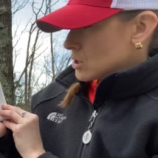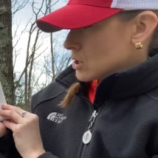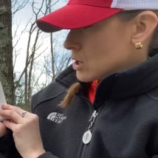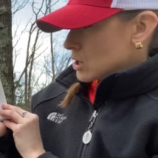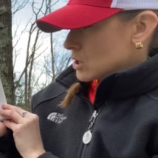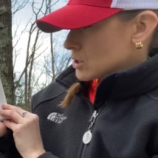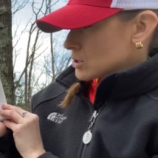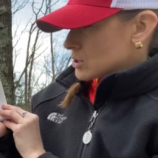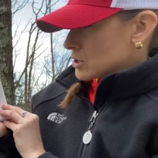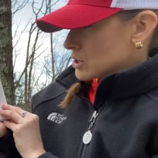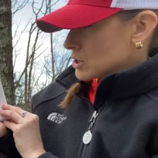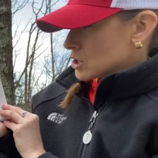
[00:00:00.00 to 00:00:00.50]

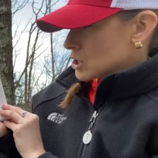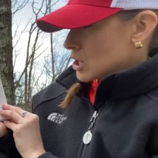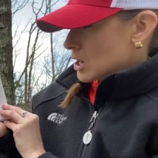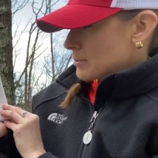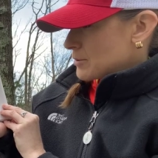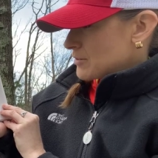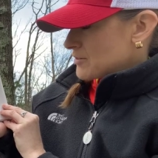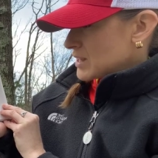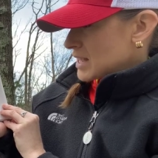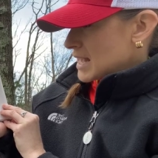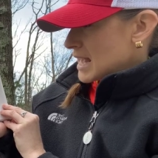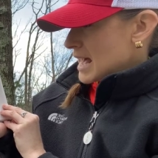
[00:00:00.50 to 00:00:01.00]
onto the top
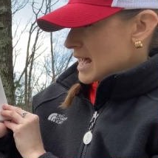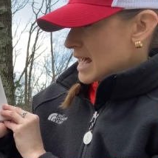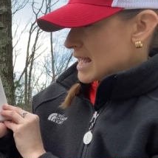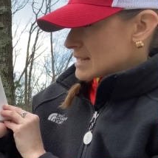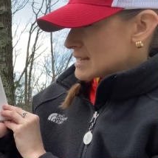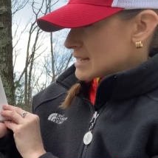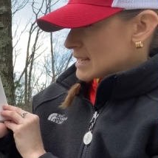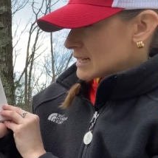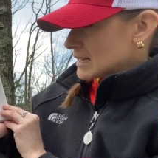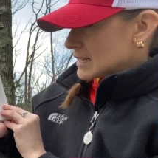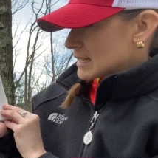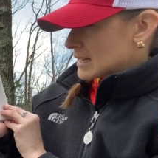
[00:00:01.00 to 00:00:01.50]
of the
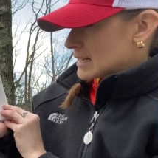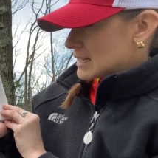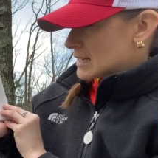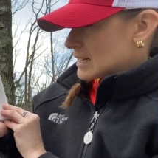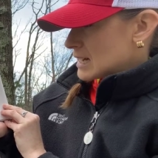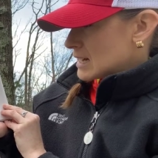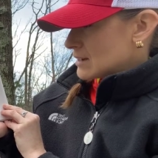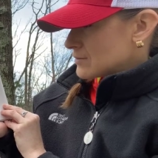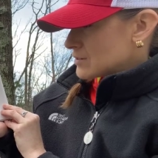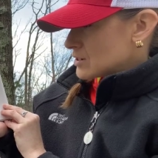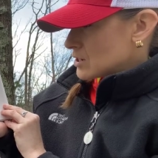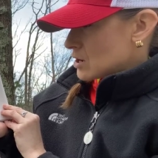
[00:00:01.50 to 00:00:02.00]
cat and
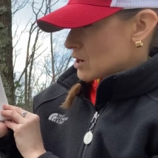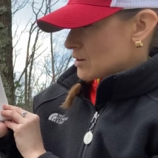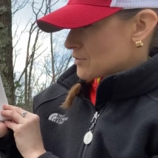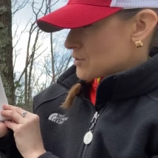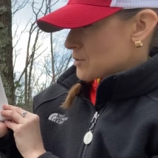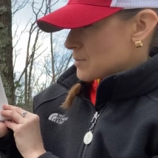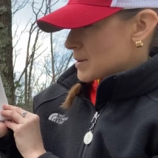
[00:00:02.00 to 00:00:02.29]
cuffed it off